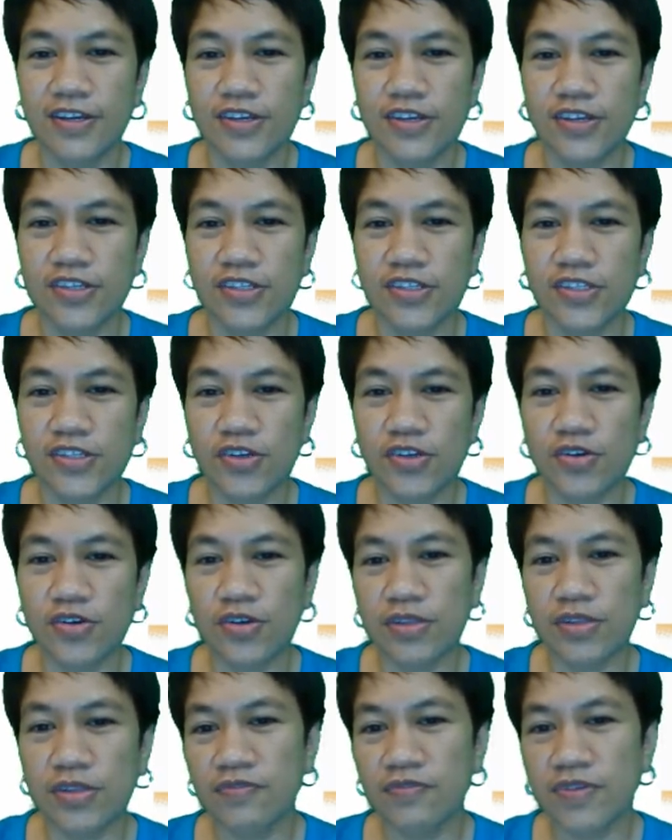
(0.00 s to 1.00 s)
So
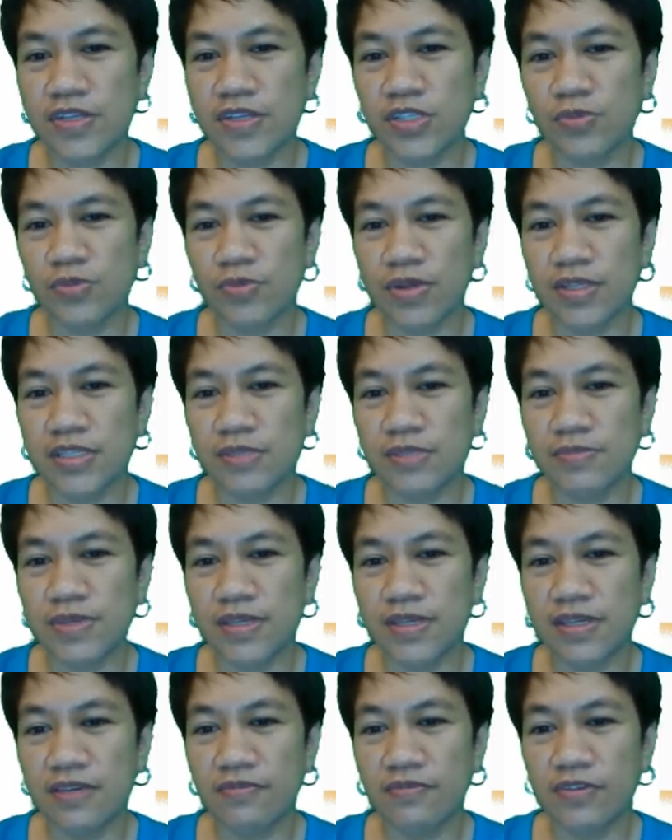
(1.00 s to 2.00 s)
the first one is
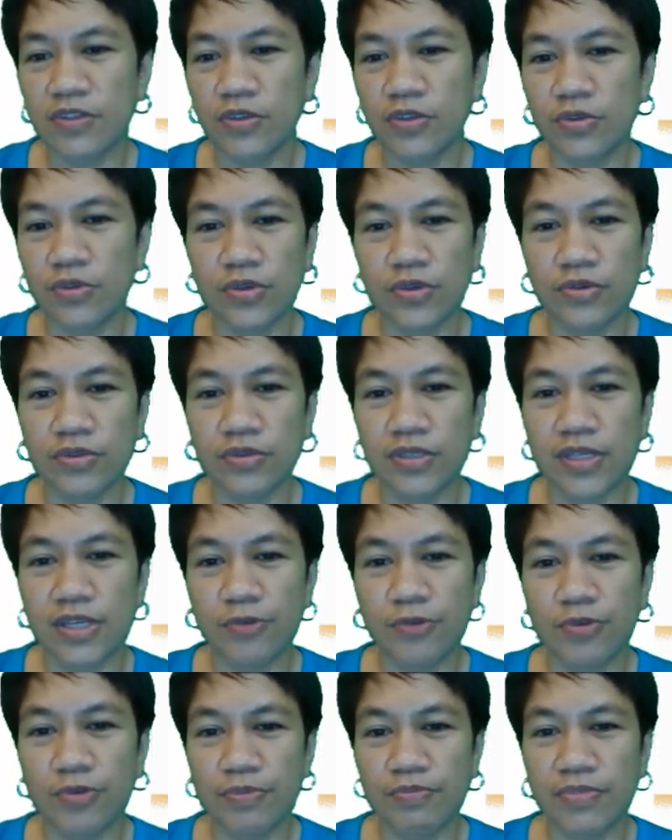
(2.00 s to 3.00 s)
being given to you, the
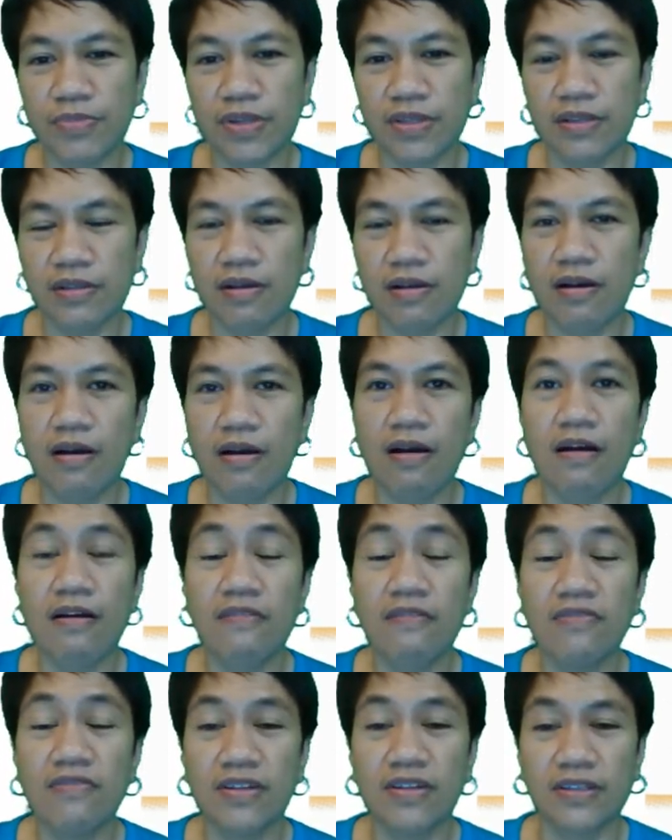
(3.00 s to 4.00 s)
equipment:
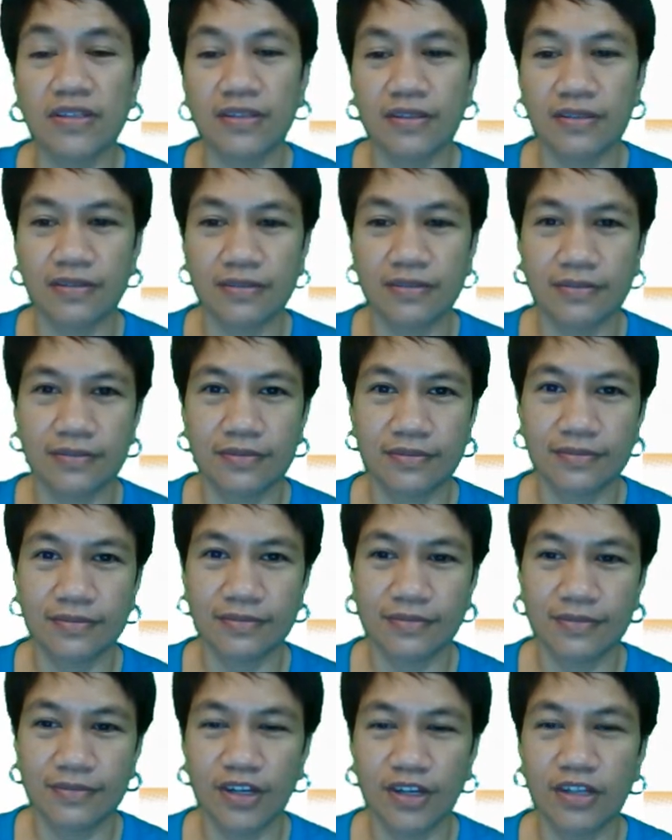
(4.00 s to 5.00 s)
oven,
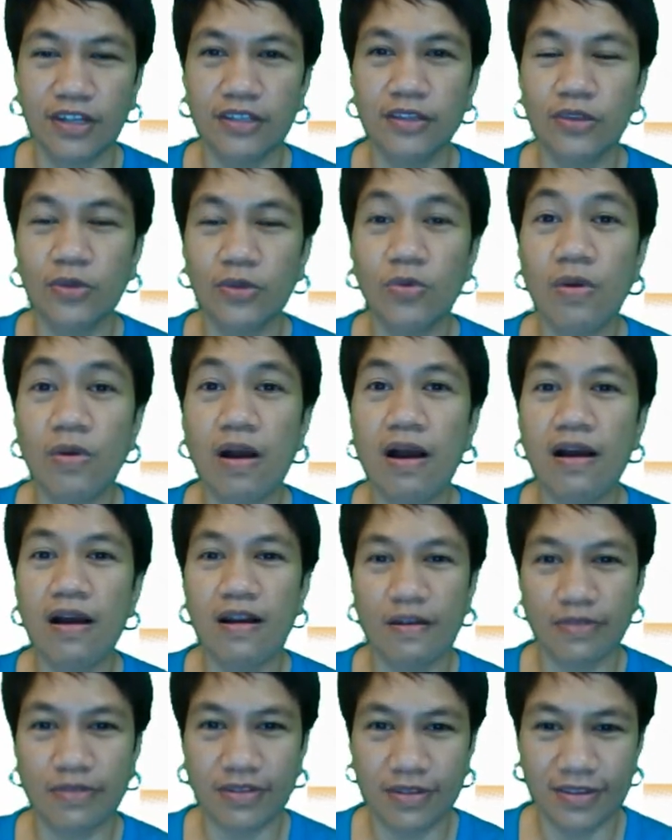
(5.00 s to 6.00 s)

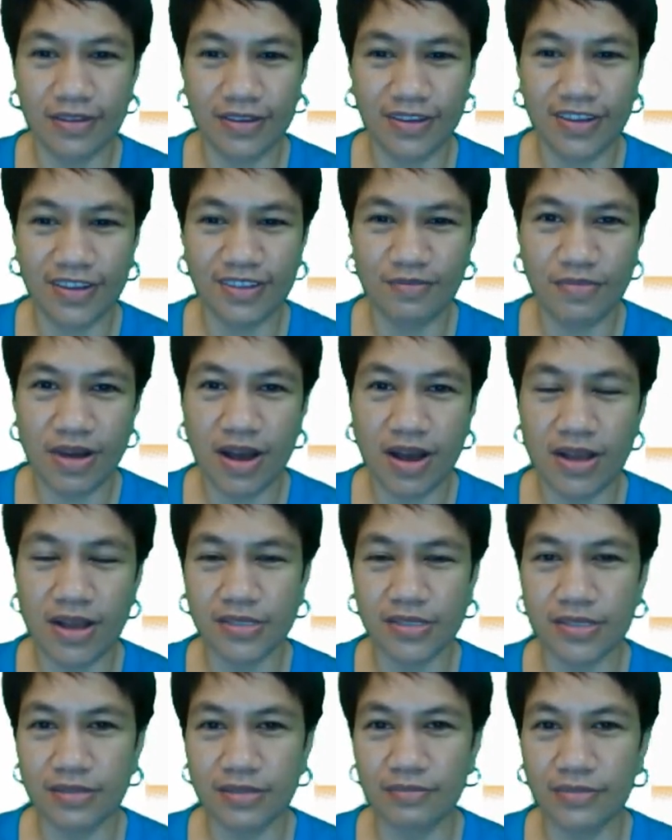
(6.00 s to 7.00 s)
ketuhar in
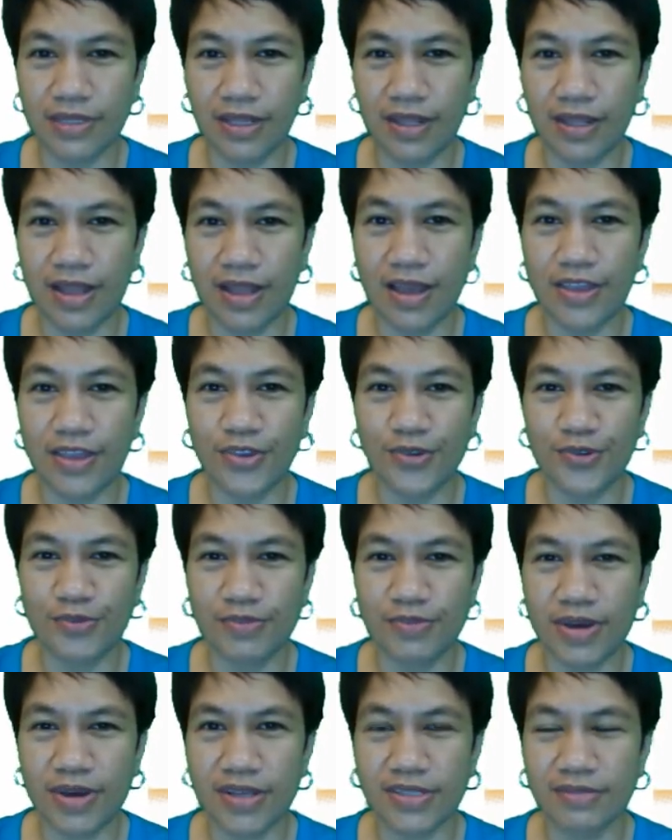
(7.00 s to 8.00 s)
bahasa Melayu,
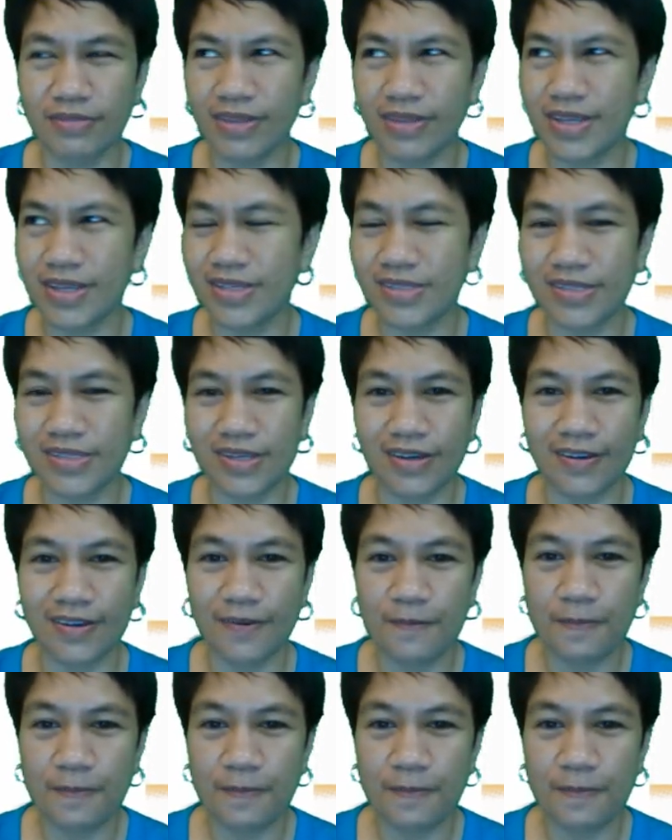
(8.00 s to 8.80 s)
bahasa Malaysia.